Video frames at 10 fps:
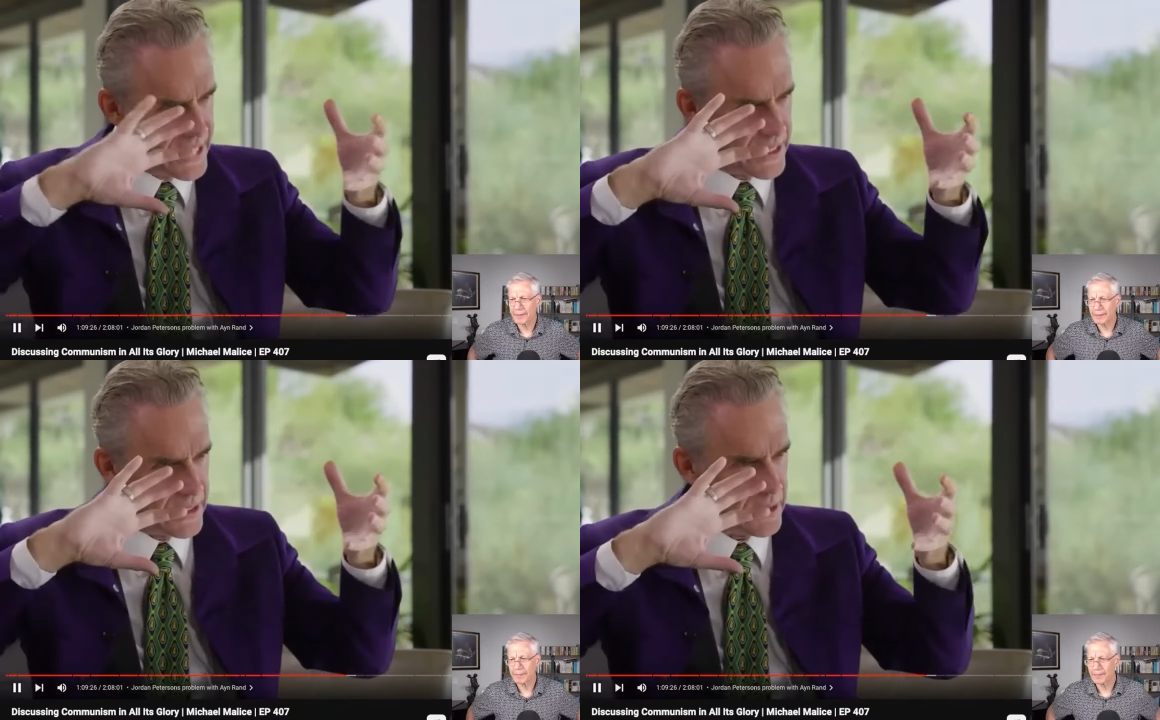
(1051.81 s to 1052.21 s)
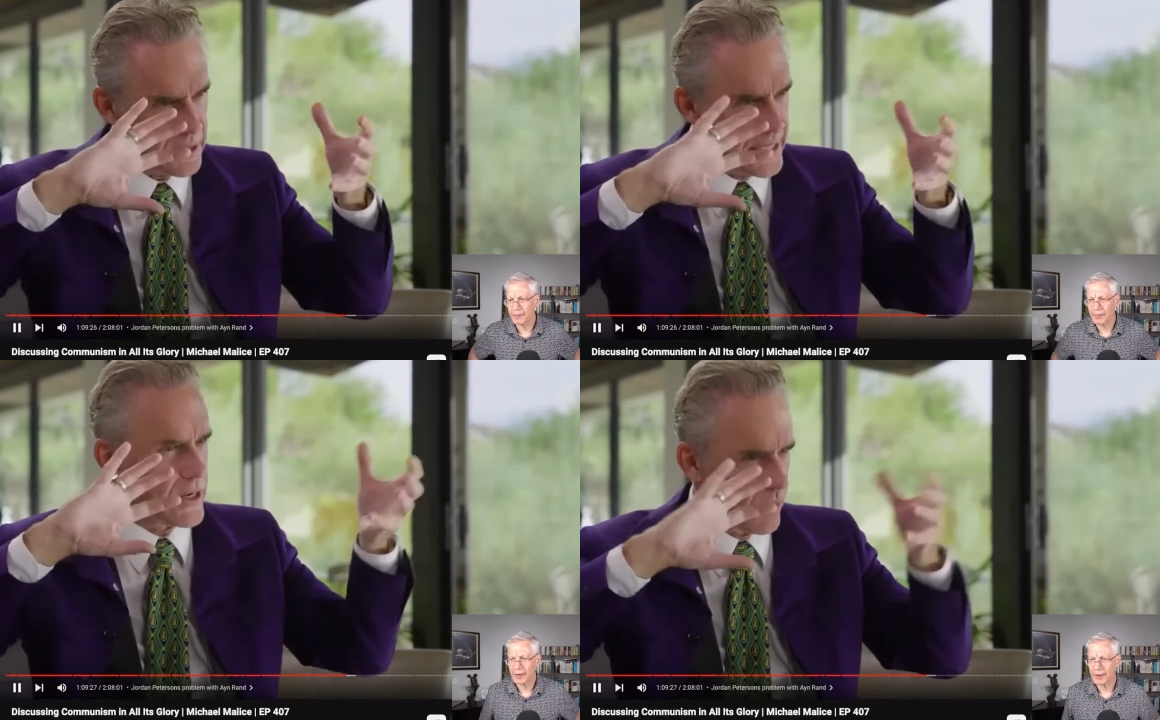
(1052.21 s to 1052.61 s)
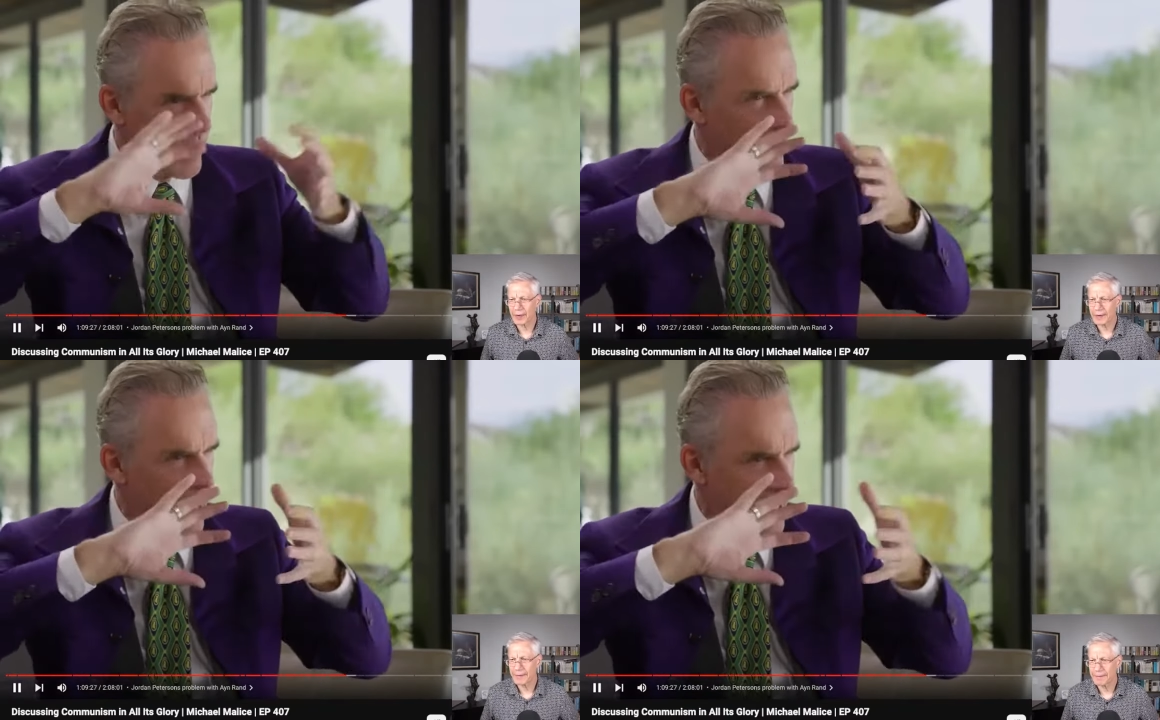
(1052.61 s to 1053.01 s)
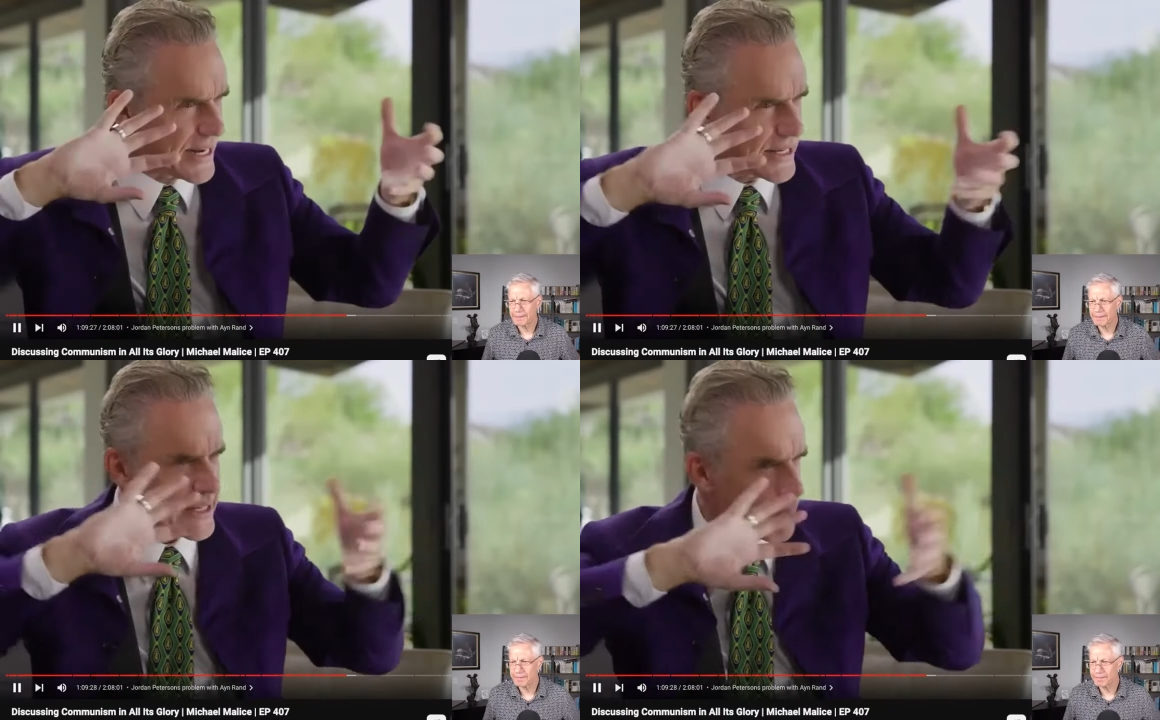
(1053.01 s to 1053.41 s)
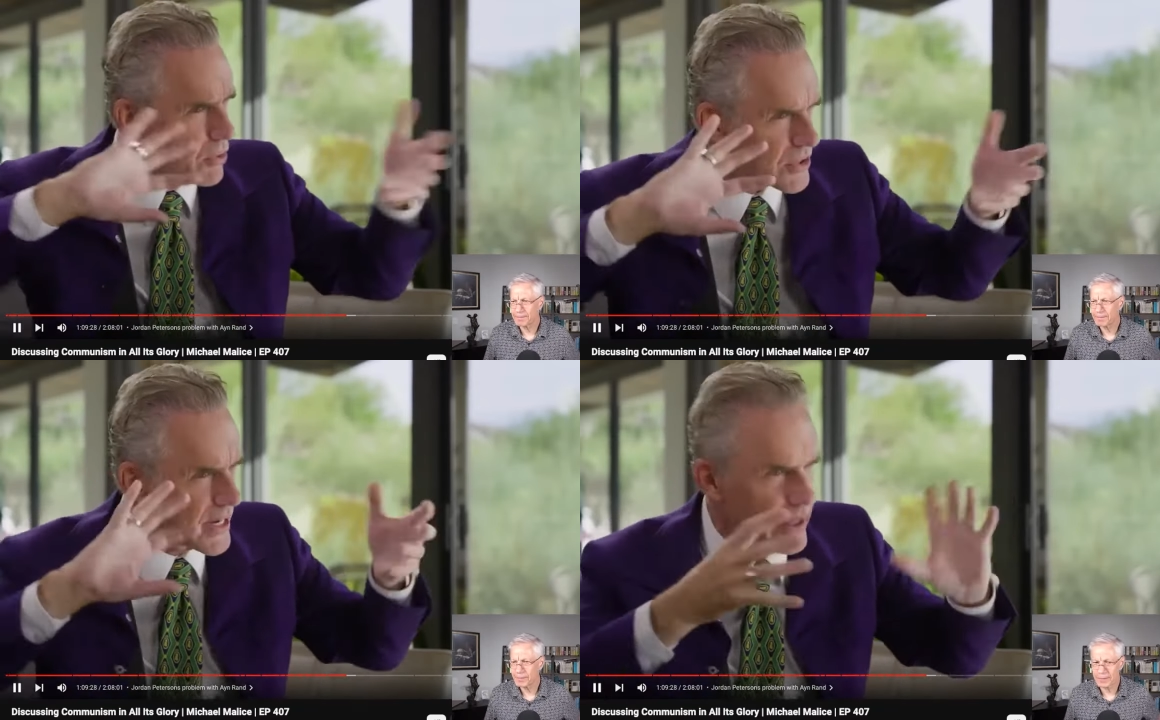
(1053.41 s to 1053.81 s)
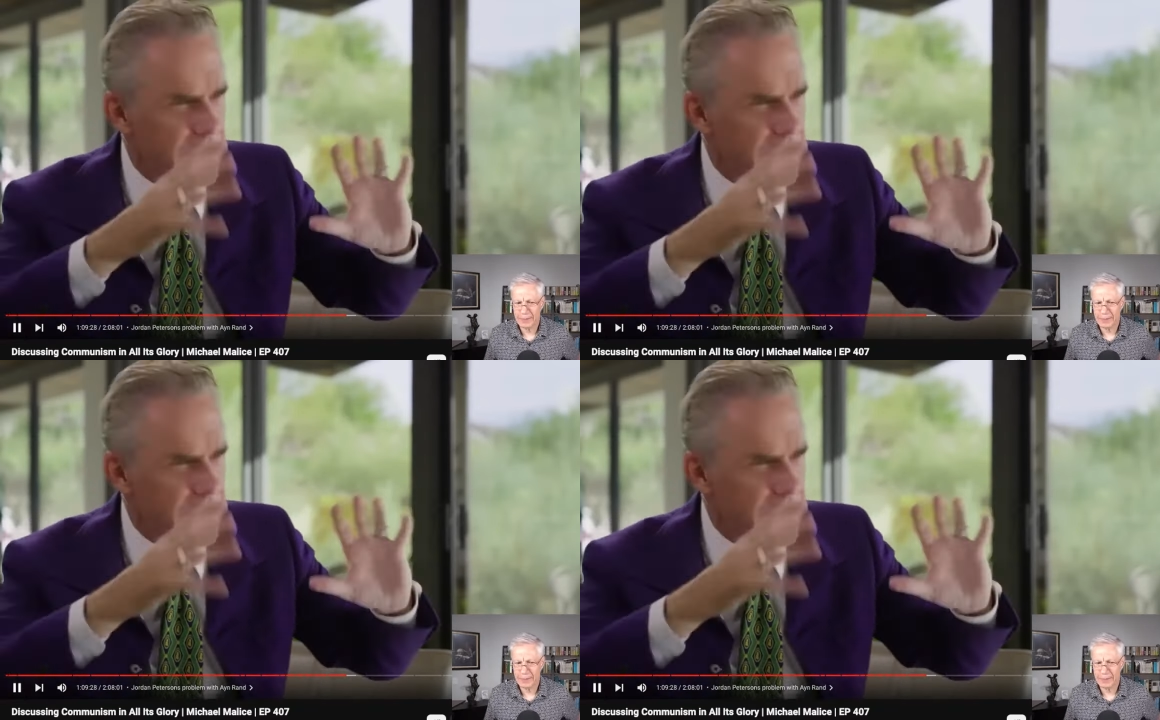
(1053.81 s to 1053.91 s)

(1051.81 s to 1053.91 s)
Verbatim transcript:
Speaker 1: ego, identity, personality,